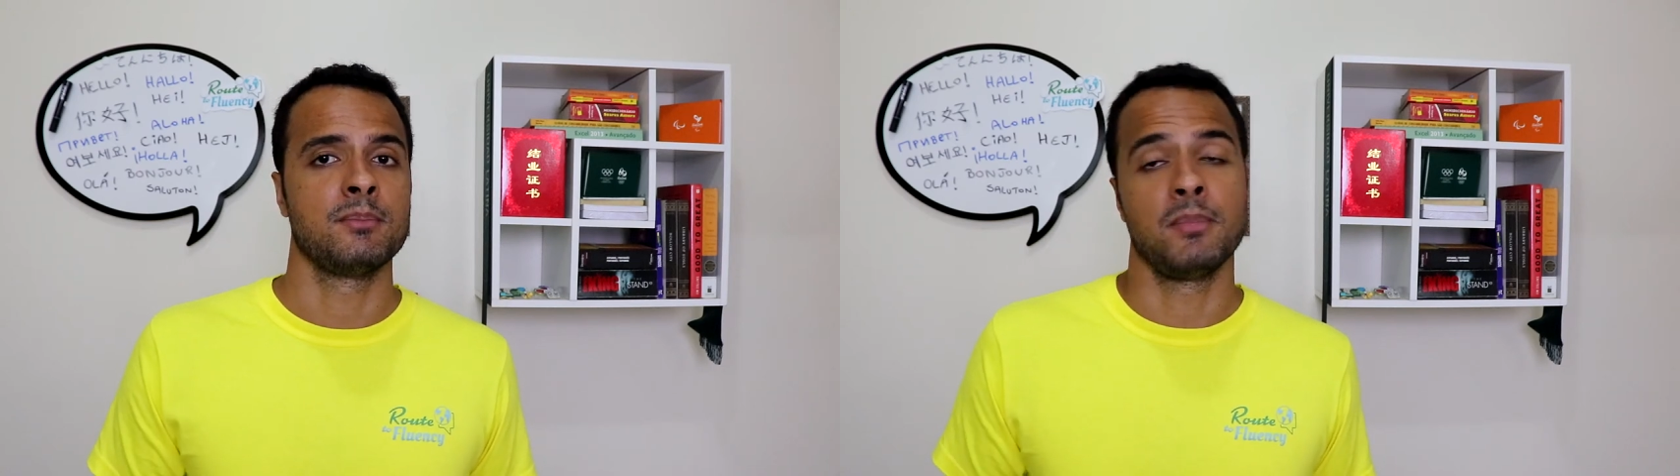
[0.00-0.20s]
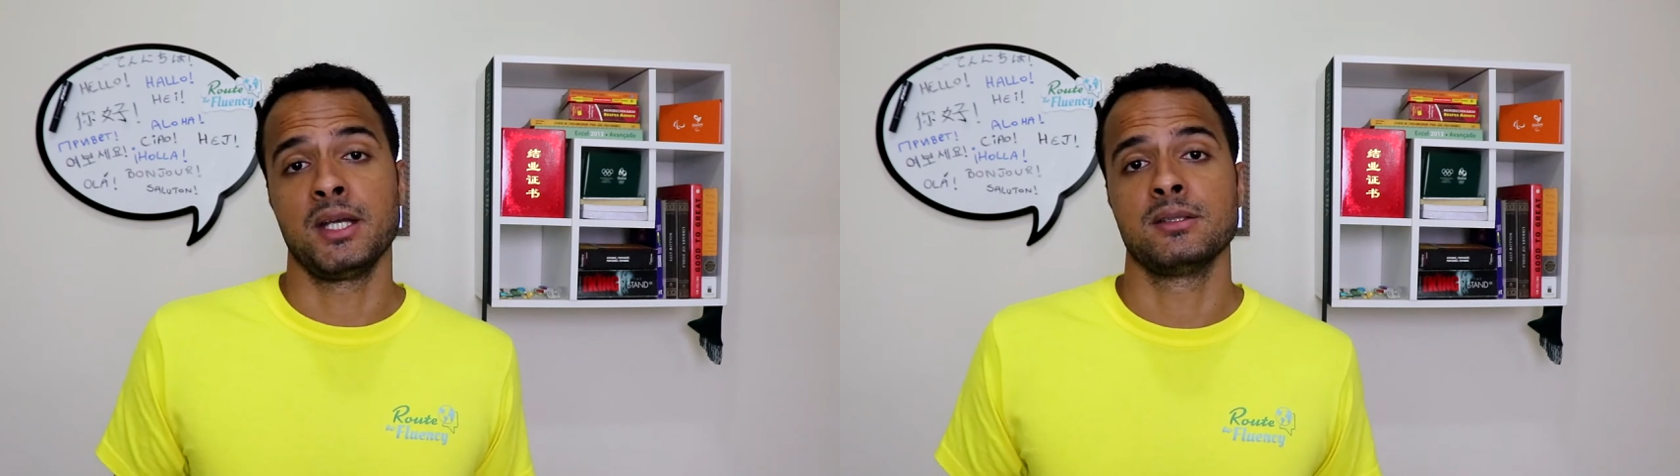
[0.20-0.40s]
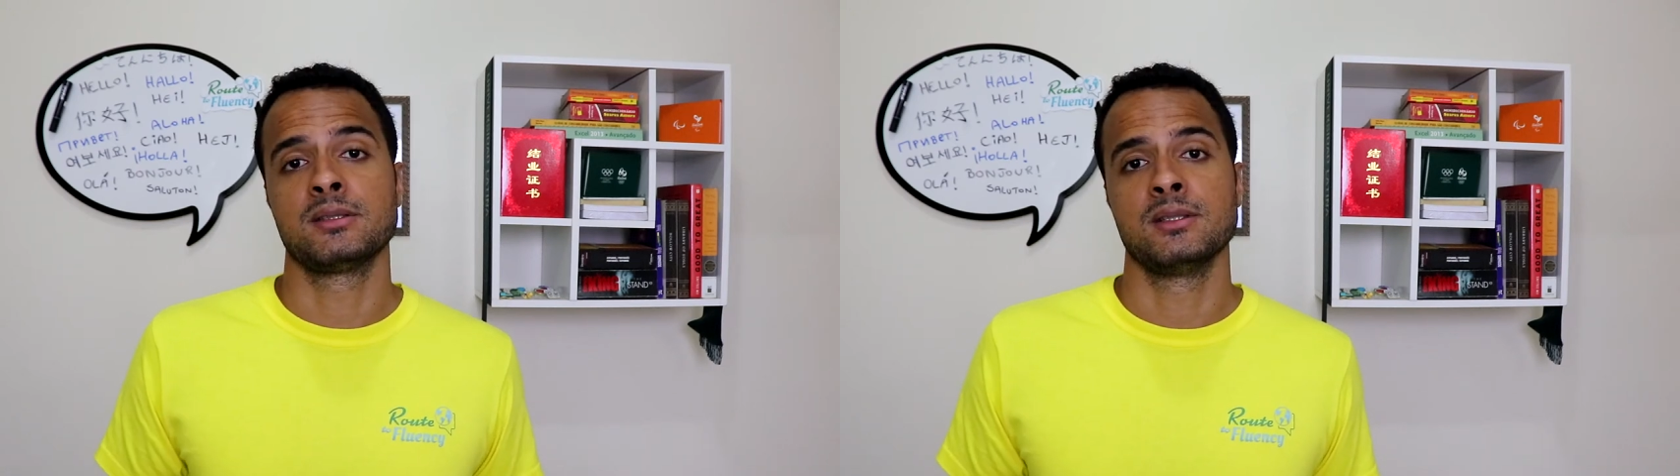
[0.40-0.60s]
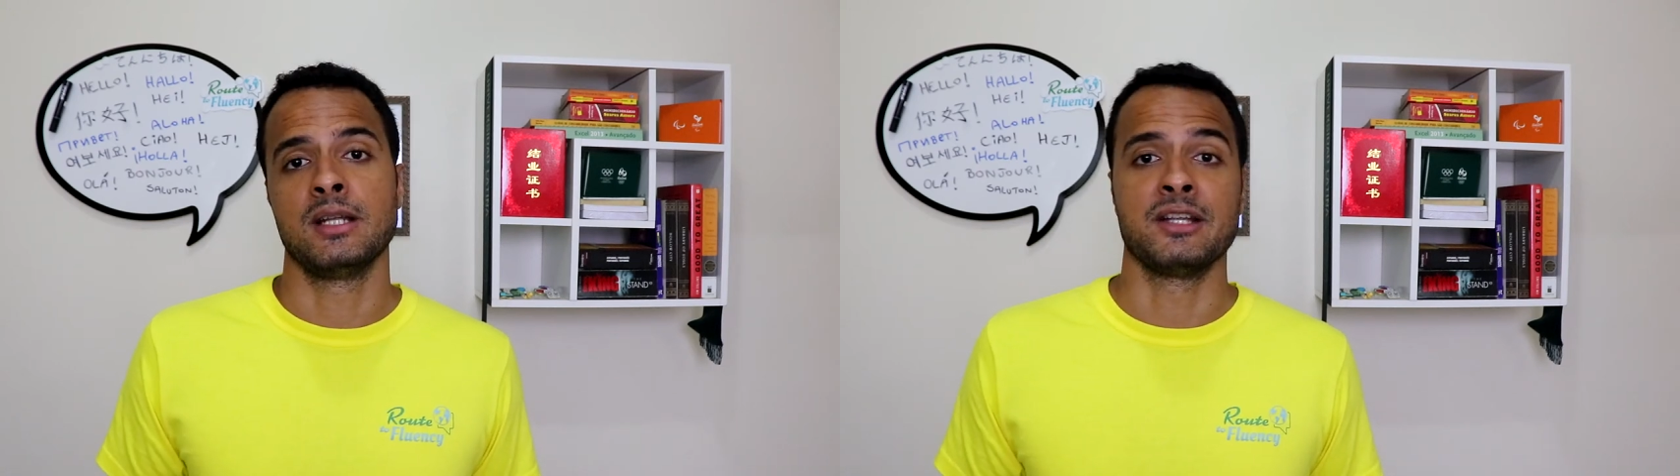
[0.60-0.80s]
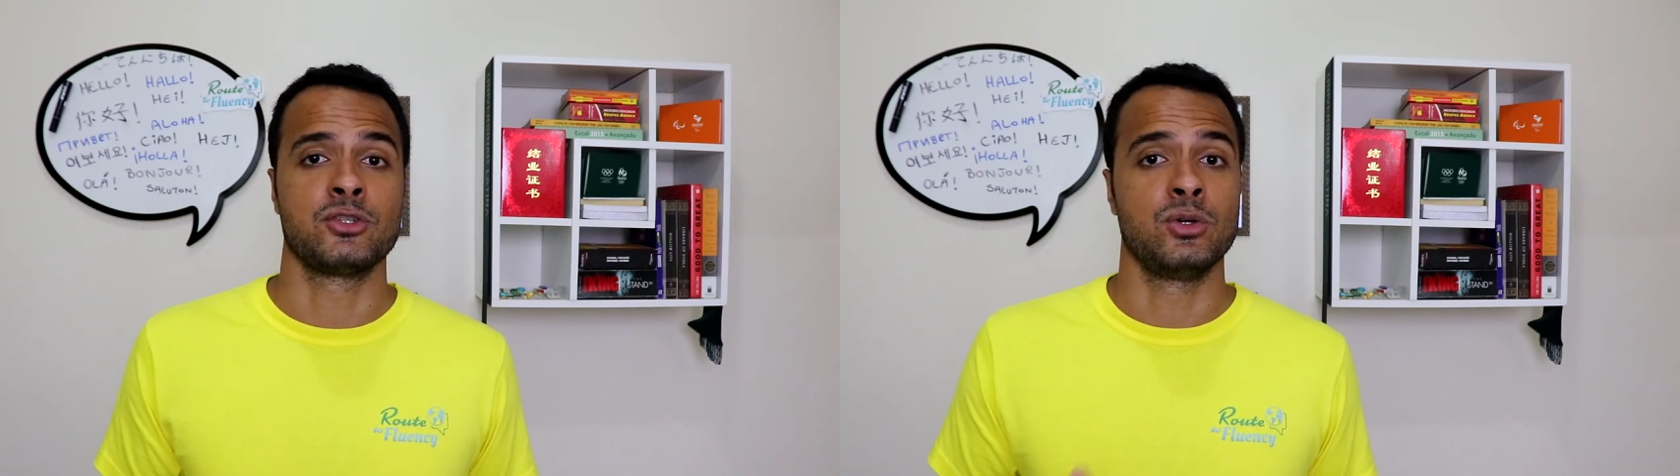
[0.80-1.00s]
means
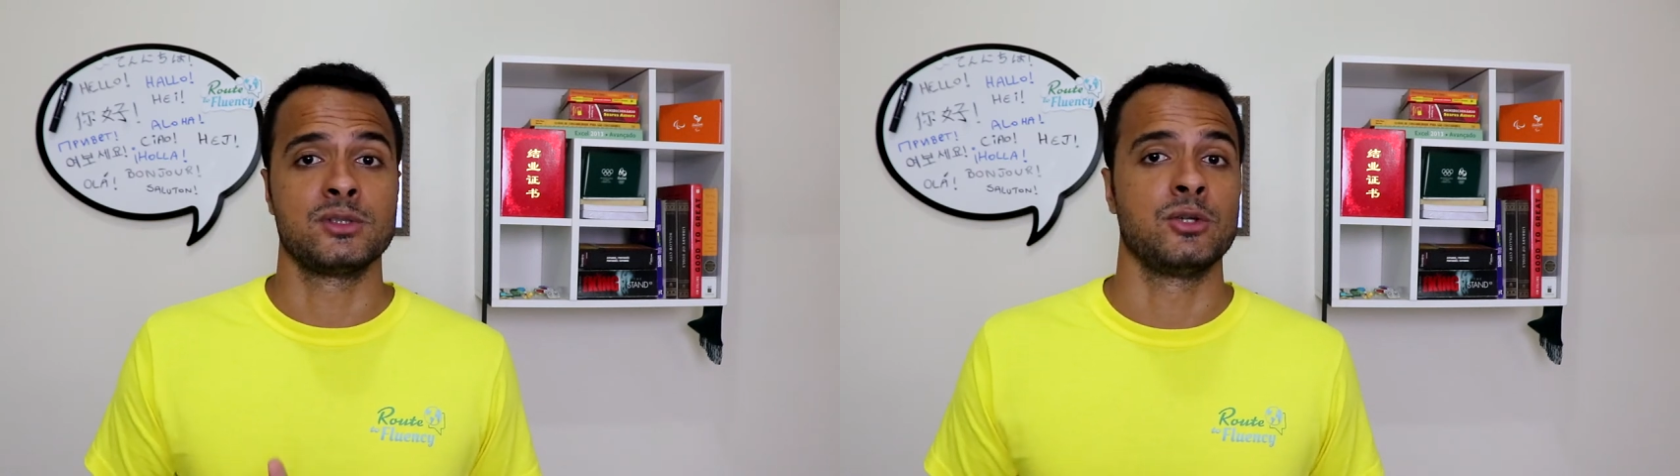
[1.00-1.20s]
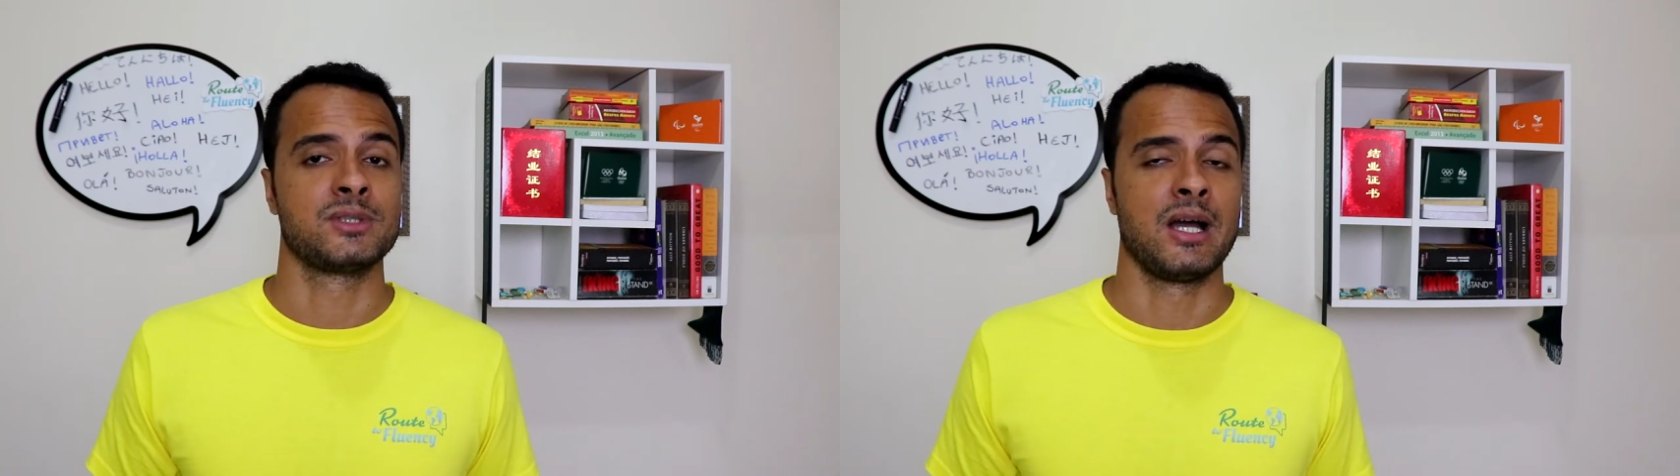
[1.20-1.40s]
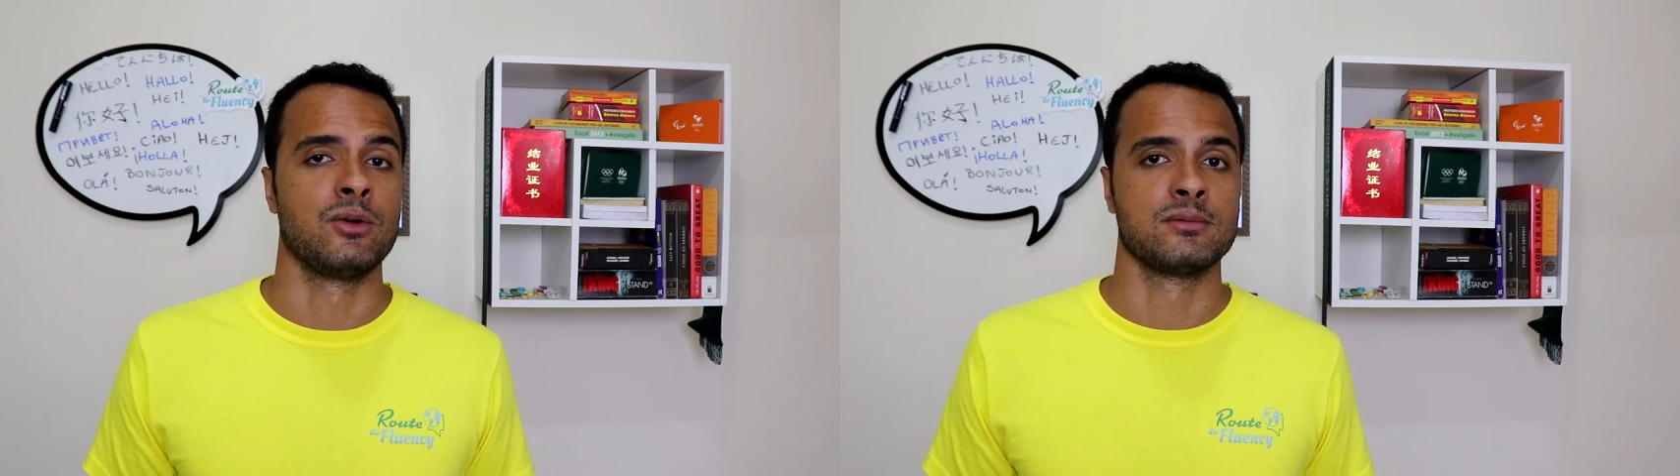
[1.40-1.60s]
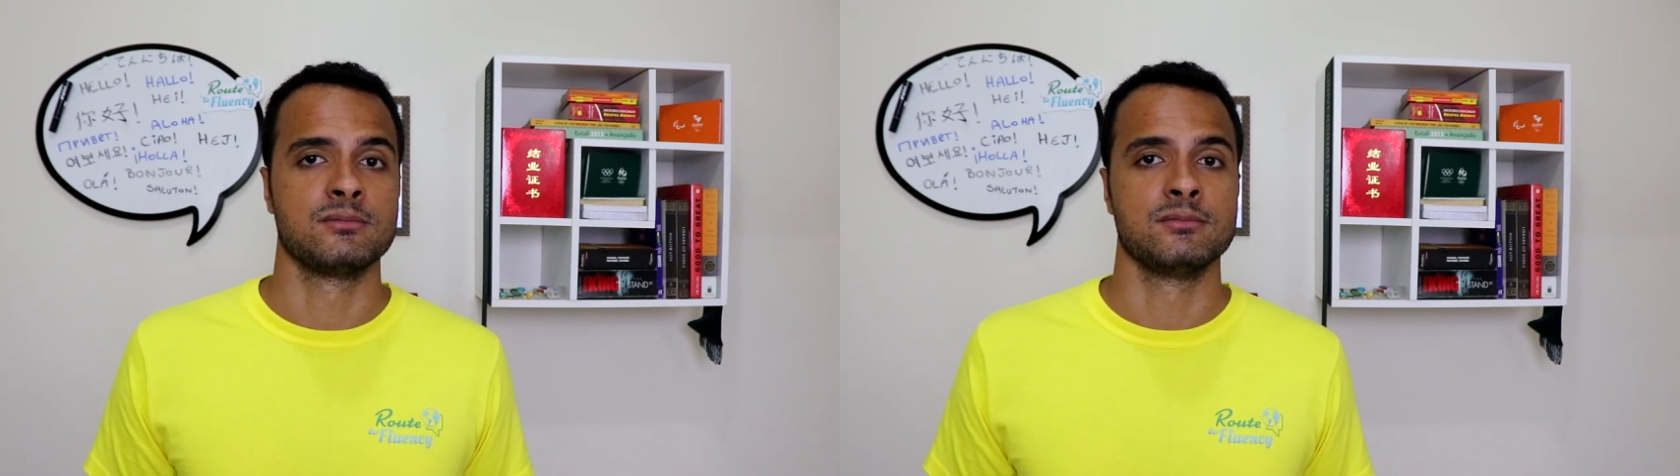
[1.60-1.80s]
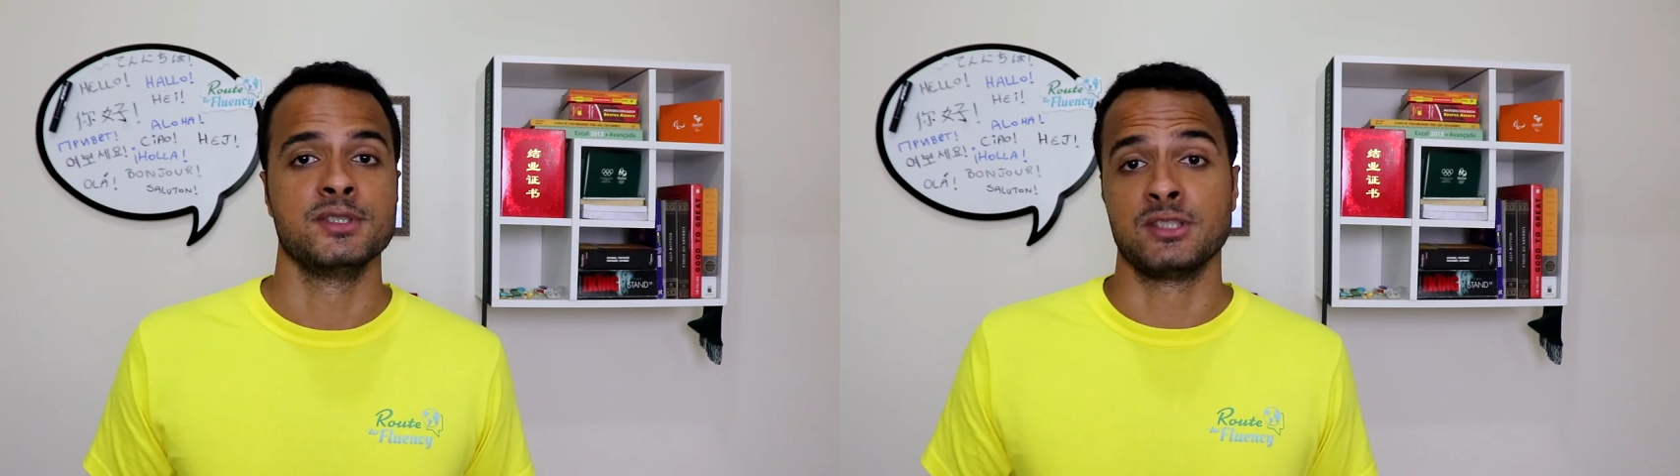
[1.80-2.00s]
let's go downtown
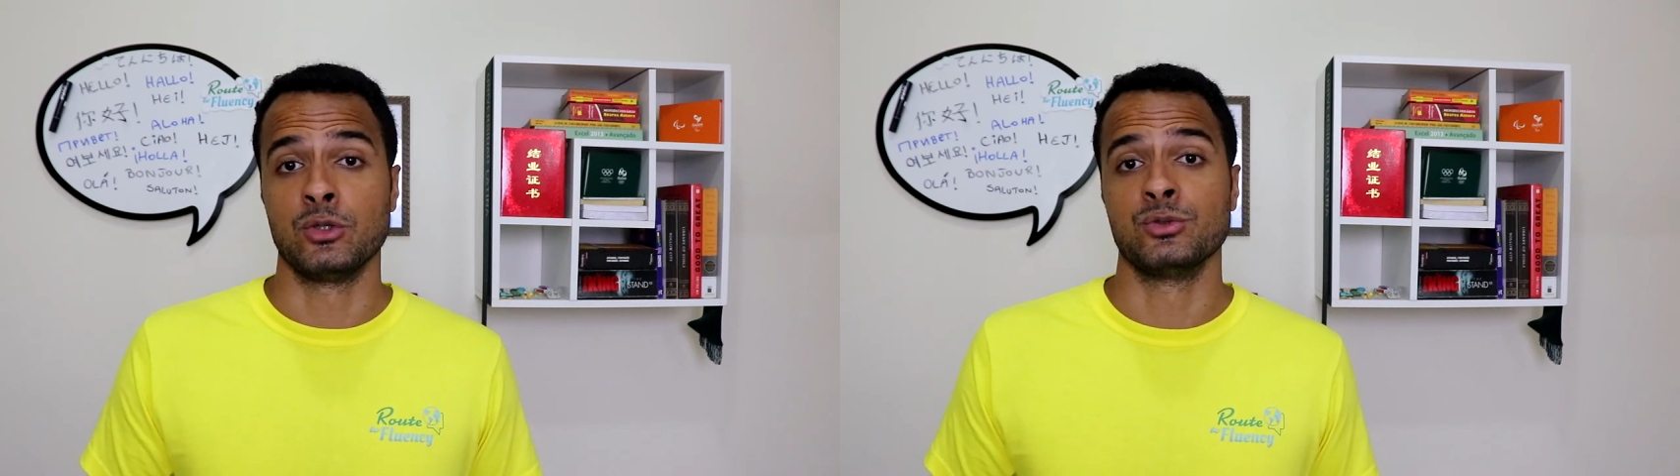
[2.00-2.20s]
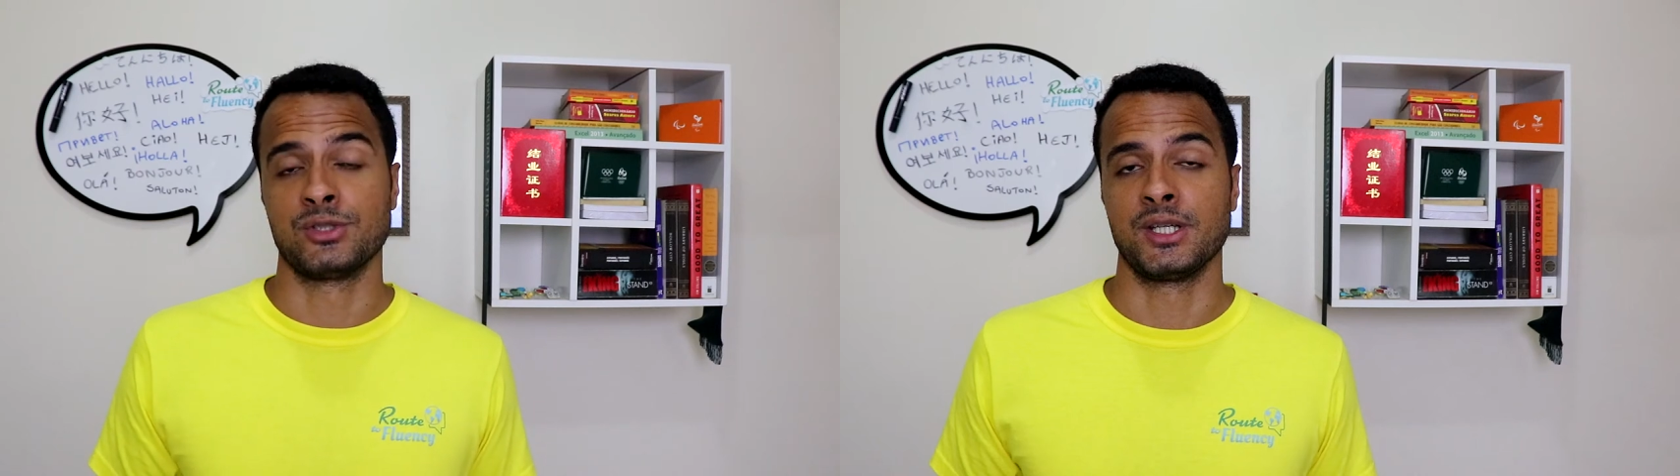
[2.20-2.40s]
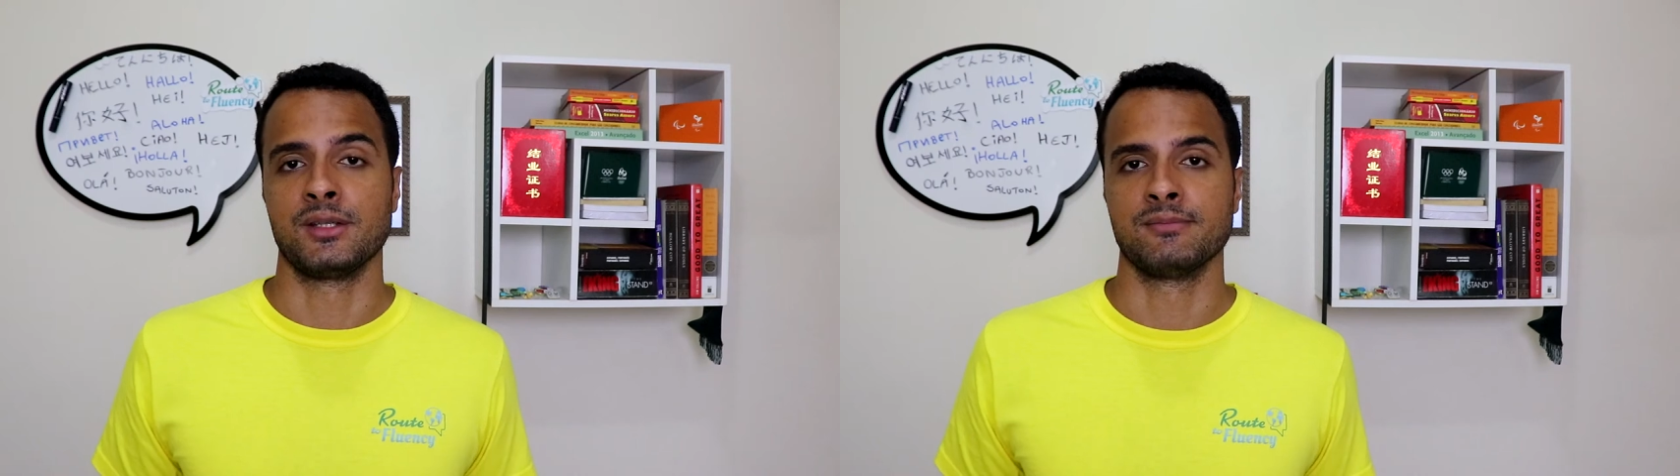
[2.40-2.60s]
in San Jose.